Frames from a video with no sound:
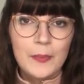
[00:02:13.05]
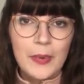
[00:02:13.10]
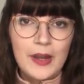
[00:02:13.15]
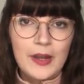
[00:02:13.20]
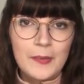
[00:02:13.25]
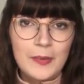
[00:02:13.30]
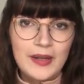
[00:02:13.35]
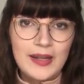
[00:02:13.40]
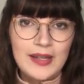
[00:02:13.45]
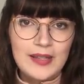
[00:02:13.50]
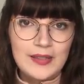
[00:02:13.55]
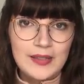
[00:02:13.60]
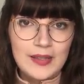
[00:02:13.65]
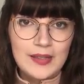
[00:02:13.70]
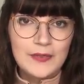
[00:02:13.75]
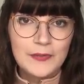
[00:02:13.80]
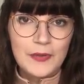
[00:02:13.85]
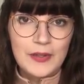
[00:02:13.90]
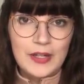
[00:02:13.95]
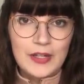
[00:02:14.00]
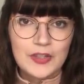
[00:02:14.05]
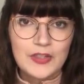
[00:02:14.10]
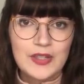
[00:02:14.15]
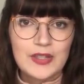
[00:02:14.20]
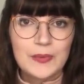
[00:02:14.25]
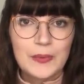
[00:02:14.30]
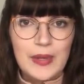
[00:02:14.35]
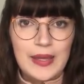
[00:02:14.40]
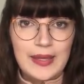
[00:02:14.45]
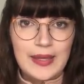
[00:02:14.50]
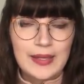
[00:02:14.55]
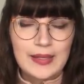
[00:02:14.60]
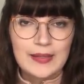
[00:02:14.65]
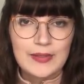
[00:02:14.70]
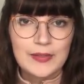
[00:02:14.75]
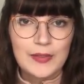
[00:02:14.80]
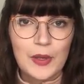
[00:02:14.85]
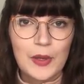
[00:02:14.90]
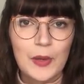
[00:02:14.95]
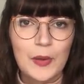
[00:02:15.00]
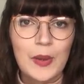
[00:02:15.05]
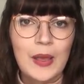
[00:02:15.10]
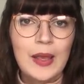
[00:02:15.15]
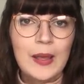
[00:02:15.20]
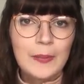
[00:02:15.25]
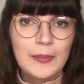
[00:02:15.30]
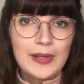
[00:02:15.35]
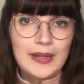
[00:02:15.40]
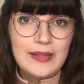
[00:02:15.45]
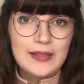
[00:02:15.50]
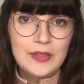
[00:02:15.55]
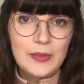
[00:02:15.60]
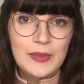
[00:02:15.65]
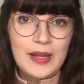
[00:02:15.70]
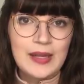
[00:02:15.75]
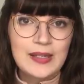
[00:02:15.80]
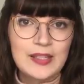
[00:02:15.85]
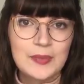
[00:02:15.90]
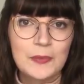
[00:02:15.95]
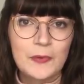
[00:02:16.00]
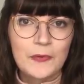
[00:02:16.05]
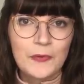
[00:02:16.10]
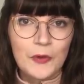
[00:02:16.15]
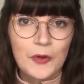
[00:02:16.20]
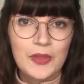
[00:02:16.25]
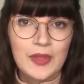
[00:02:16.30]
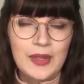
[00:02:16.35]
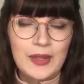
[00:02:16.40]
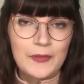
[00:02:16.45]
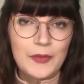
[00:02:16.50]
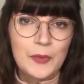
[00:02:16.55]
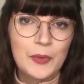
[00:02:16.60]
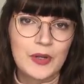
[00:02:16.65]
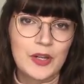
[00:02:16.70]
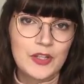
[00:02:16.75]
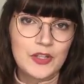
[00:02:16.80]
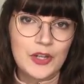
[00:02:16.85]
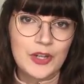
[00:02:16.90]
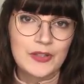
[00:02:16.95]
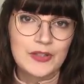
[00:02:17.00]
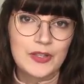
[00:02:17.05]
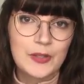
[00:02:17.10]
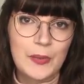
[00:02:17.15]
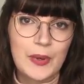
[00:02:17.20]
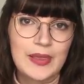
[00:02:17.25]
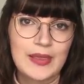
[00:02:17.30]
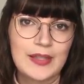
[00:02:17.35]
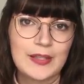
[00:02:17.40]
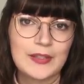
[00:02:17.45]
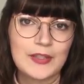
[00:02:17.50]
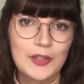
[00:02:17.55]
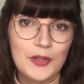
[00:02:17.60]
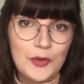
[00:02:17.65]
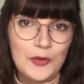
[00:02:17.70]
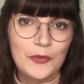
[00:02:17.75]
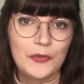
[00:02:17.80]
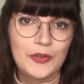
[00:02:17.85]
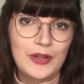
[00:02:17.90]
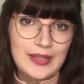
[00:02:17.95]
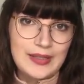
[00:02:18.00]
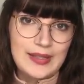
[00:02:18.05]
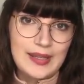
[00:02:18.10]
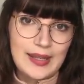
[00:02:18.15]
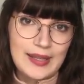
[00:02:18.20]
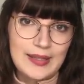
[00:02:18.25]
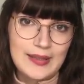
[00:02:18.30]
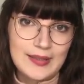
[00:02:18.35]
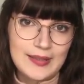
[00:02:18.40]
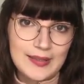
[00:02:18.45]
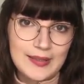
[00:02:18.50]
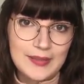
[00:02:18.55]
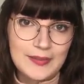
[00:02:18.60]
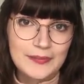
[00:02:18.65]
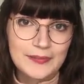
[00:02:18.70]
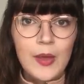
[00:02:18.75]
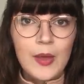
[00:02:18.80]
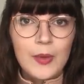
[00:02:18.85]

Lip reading: Bear in mind it does finish this weekend, so please go and enter before then if you want a chance to win these 2 free tickets.